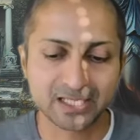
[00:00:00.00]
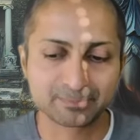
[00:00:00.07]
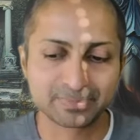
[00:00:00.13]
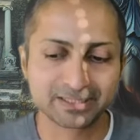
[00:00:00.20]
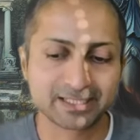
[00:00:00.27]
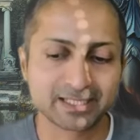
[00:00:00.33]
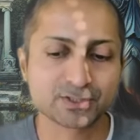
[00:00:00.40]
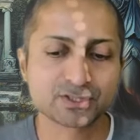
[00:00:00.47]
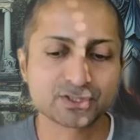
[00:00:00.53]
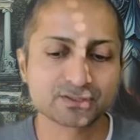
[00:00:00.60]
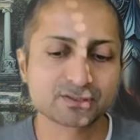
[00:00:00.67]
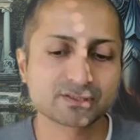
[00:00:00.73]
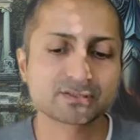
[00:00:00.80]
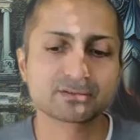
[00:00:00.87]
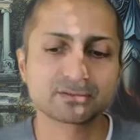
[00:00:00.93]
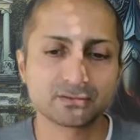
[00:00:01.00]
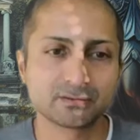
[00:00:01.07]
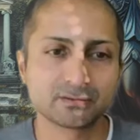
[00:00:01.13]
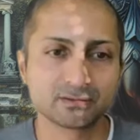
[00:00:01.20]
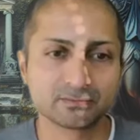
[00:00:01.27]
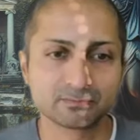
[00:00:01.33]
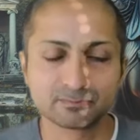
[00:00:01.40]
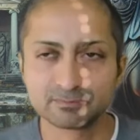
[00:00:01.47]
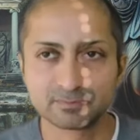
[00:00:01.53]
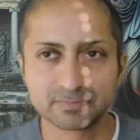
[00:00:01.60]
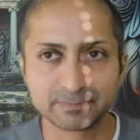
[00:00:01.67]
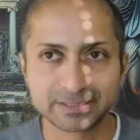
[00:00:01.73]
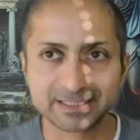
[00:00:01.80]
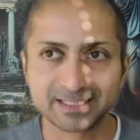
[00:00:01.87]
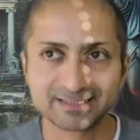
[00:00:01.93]
applications uh,
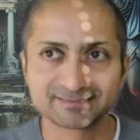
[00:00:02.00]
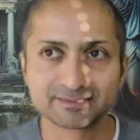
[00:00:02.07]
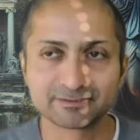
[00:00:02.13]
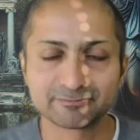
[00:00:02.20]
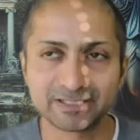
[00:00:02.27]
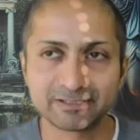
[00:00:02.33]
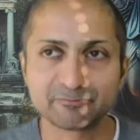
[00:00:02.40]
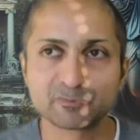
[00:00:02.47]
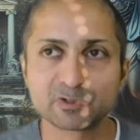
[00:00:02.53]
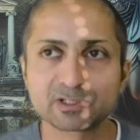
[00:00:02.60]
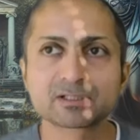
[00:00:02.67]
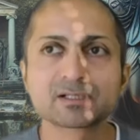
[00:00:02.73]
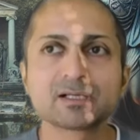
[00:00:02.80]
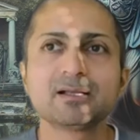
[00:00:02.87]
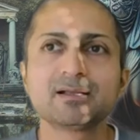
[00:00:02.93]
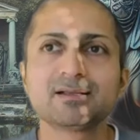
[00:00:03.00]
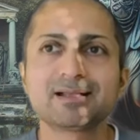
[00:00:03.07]
against the framework.